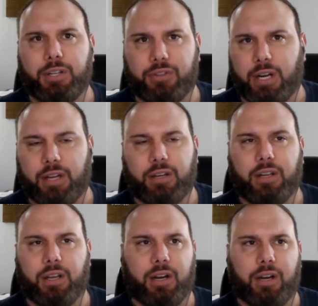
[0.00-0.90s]
So I didn't
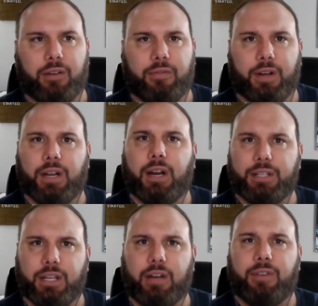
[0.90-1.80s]
get any funding. I
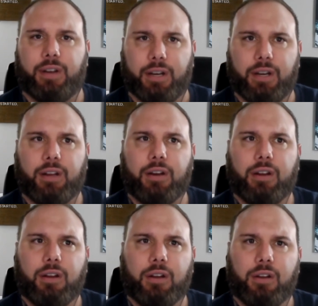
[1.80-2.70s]
self funded it
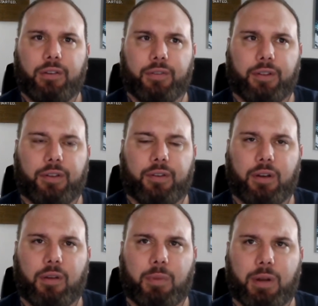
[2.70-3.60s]
okay. for
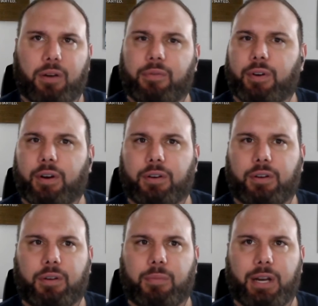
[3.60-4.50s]
the a bit
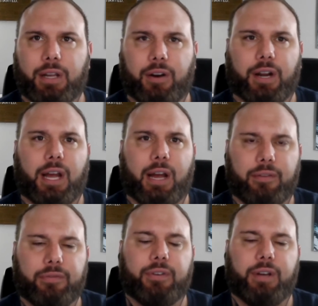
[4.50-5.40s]
over about a year and a
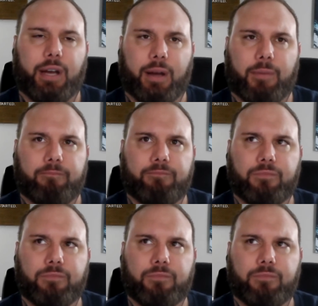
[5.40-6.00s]
half. Um, mm-hmm.